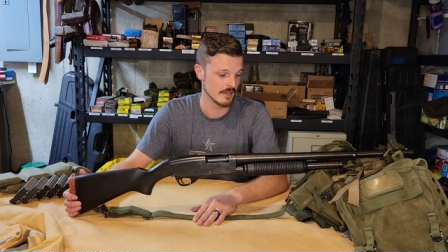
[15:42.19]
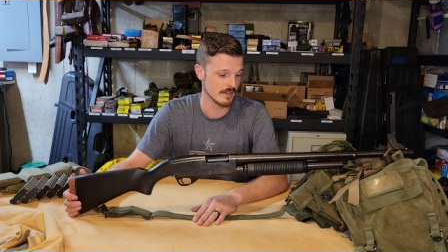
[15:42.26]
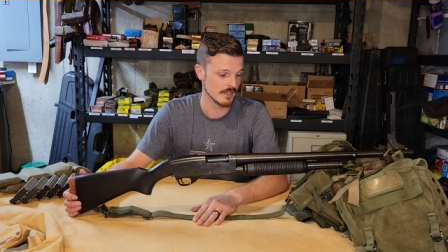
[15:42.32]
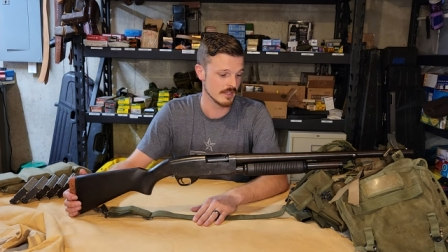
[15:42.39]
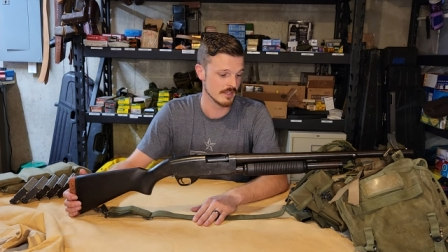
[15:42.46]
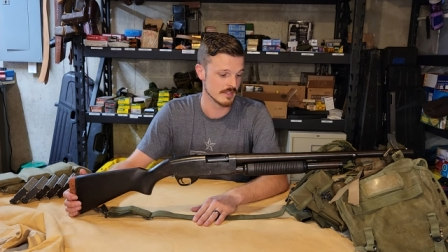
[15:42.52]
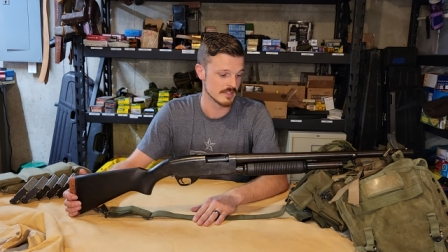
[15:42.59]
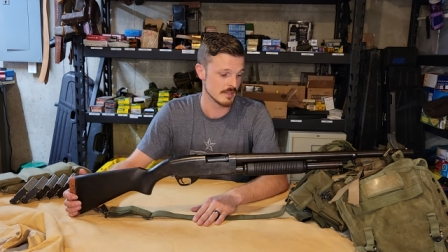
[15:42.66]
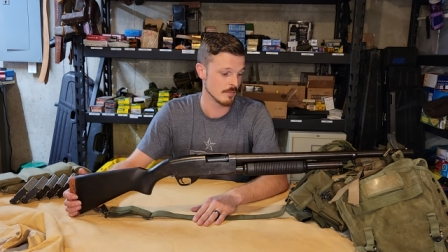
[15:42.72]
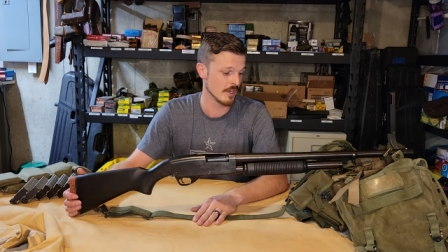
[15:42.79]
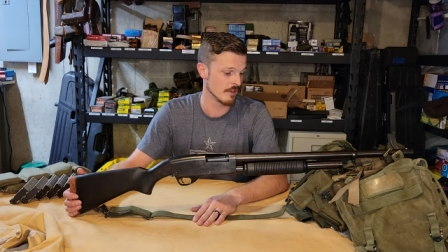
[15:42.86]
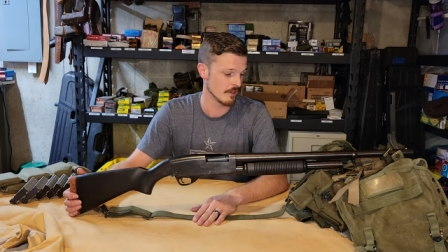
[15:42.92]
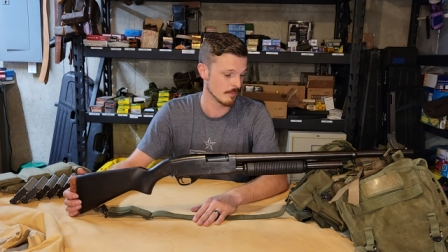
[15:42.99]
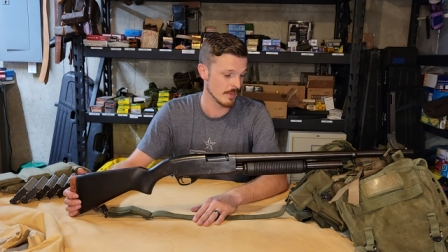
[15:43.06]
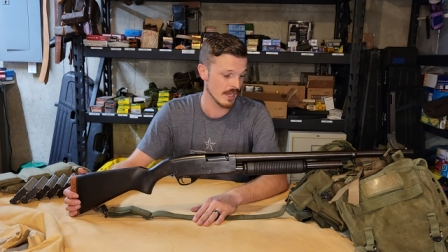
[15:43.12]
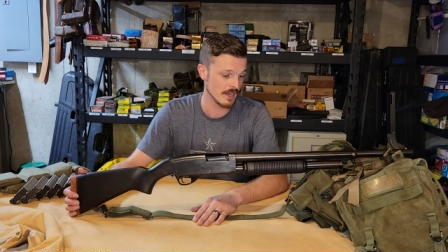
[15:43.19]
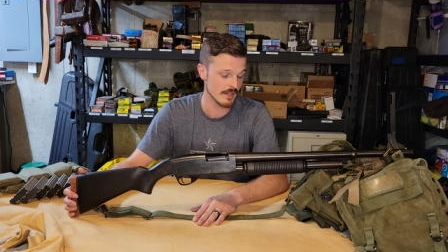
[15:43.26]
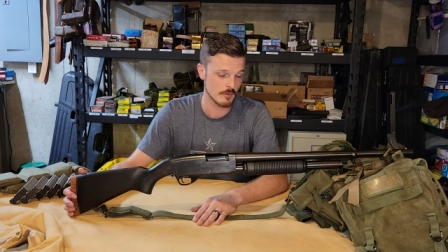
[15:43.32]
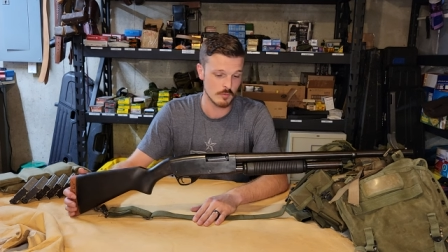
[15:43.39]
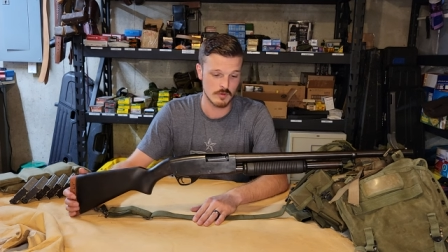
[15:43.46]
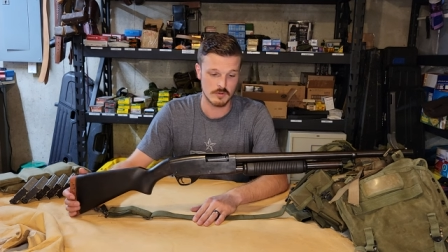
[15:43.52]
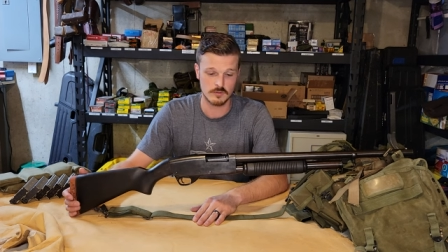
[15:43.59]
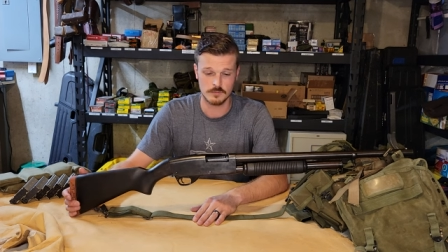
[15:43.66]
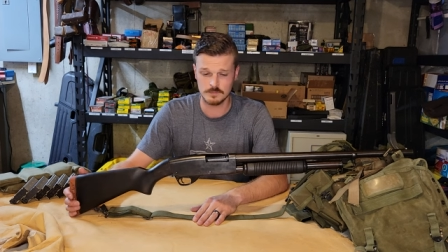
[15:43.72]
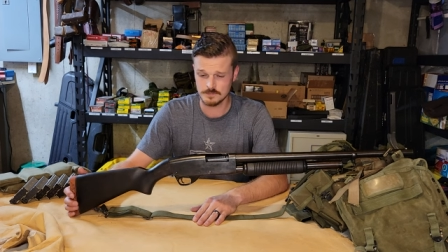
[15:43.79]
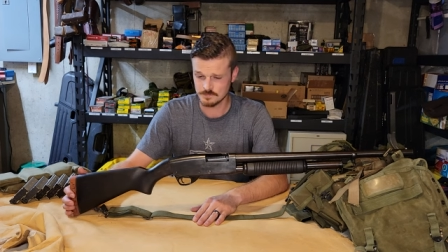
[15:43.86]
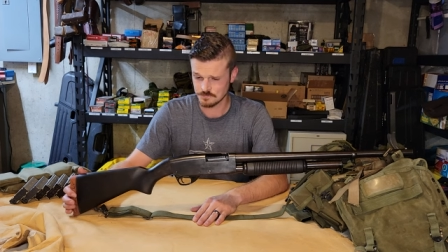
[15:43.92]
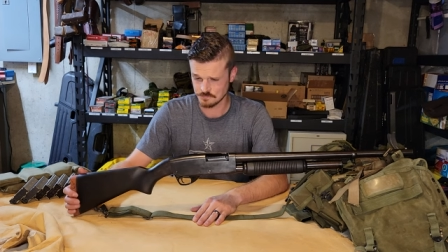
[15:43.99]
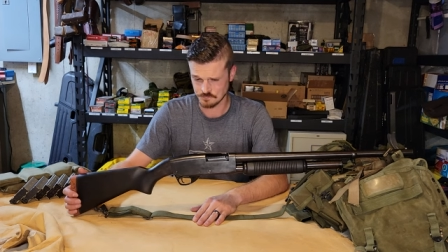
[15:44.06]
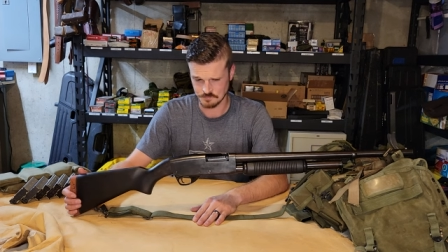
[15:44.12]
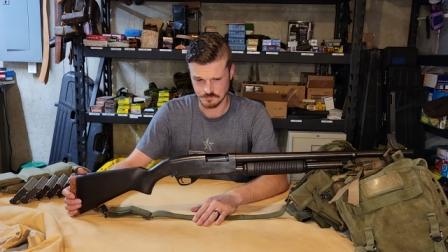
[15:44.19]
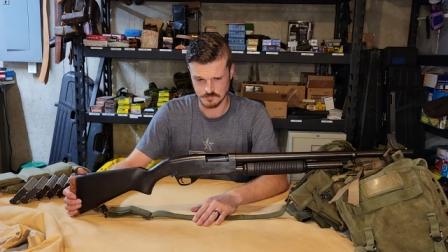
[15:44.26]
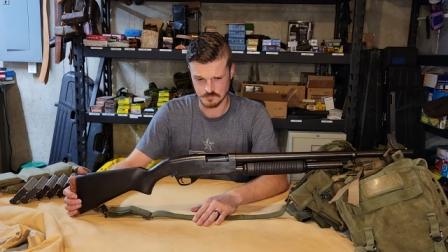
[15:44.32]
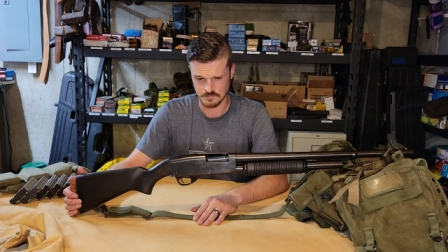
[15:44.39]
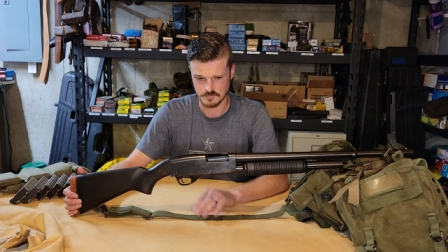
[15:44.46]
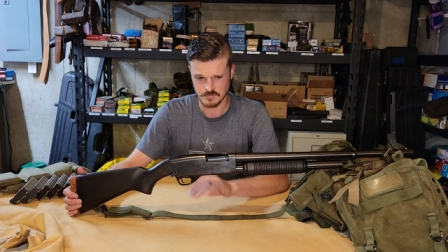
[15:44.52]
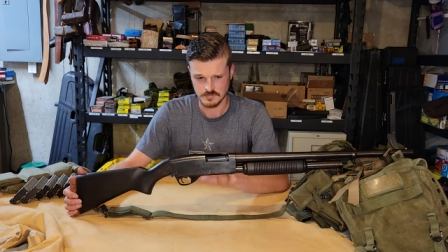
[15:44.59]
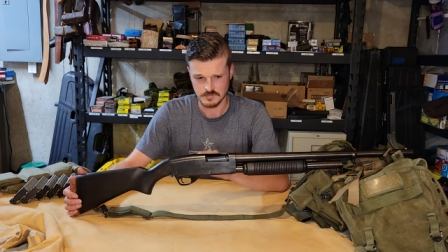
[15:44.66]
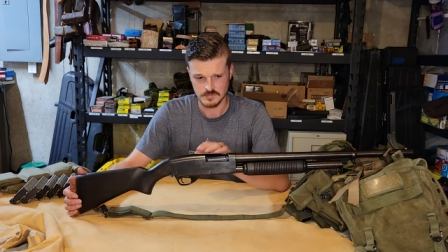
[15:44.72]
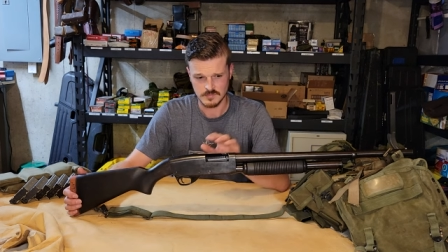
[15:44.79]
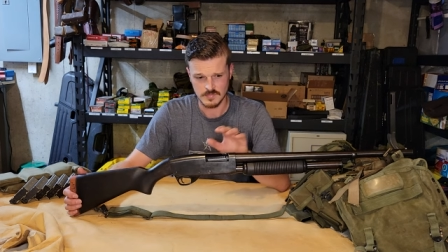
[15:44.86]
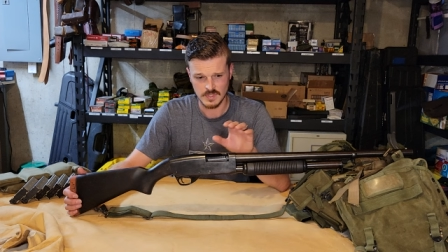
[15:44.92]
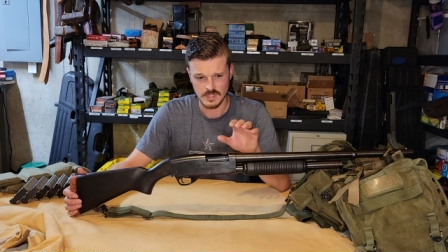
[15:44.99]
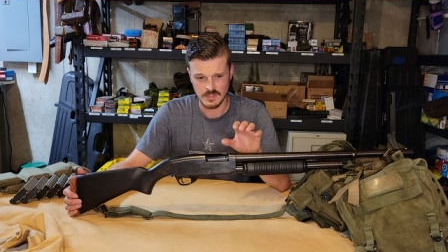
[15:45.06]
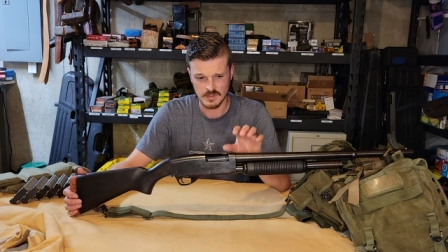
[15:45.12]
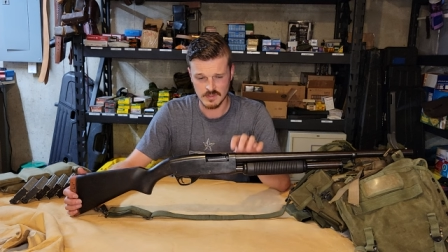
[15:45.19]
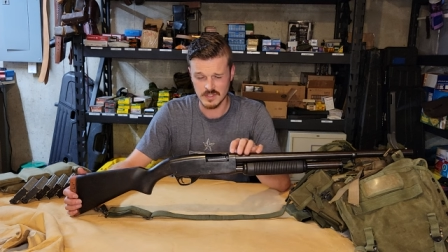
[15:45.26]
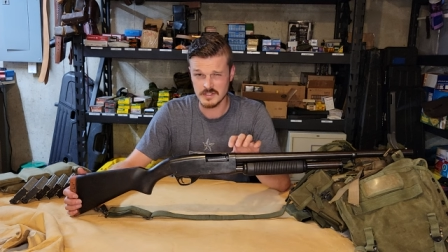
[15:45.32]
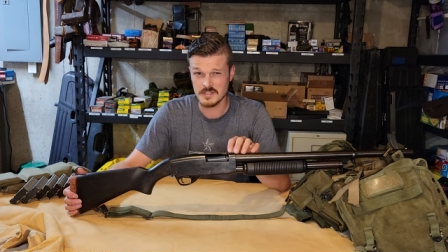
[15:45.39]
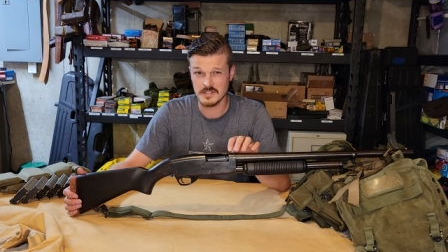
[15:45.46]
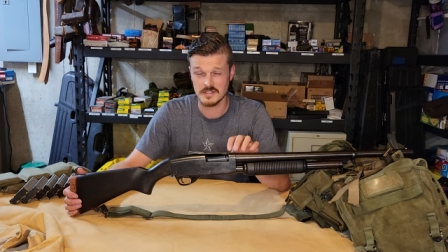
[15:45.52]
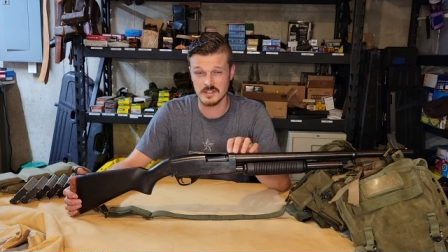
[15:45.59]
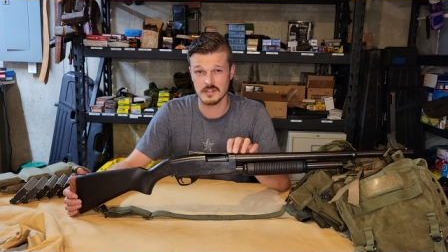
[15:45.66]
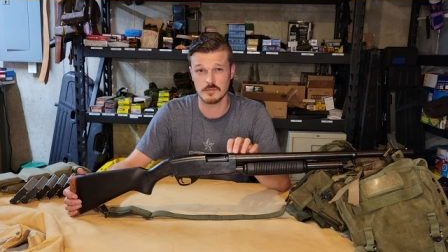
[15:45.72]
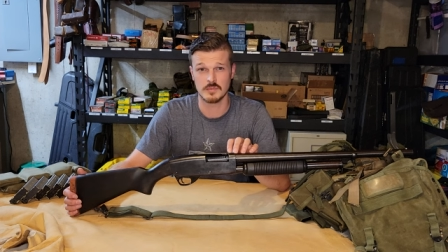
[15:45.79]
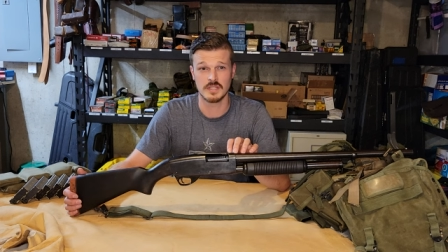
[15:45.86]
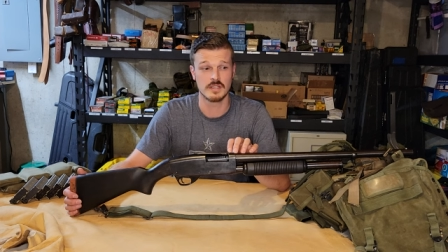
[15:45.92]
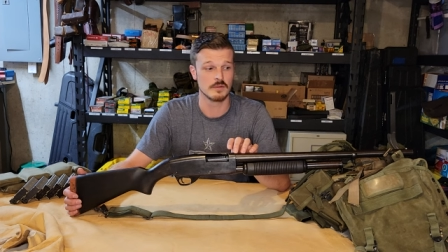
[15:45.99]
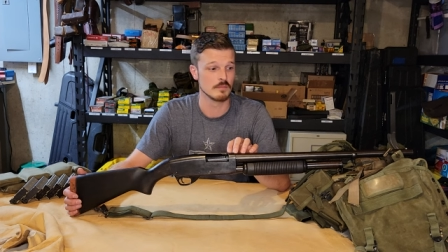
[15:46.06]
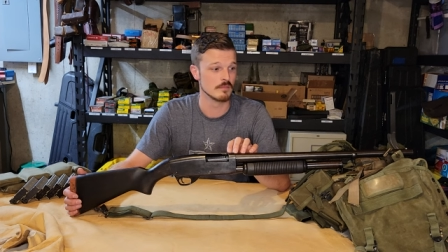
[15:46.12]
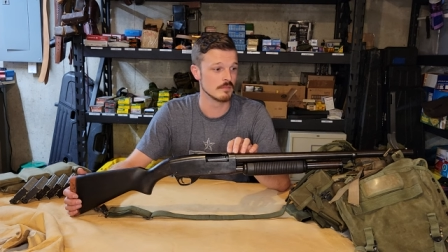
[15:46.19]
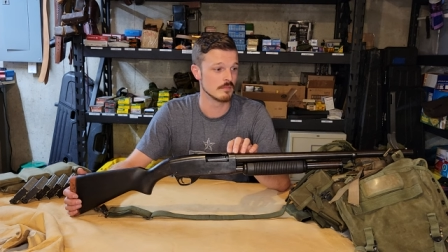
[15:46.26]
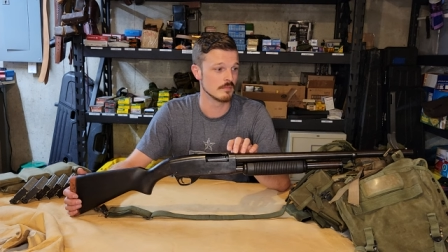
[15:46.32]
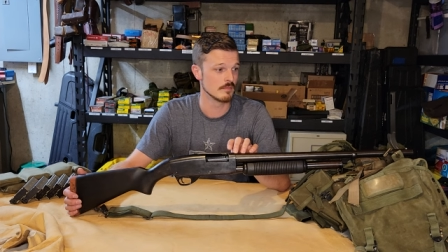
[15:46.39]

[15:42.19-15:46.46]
In the semi-automatic world, this is going to be